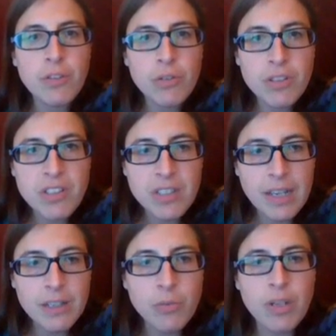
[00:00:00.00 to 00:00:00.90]
to
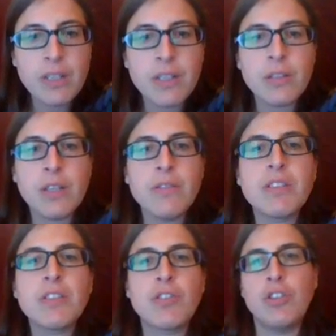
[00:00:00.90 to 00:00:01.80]
understand why there
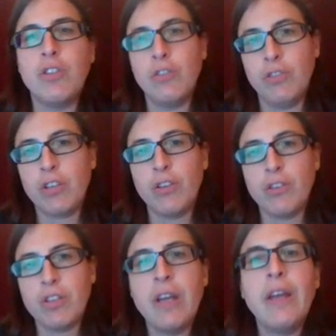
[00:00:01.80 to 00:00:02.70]
is such an undercut.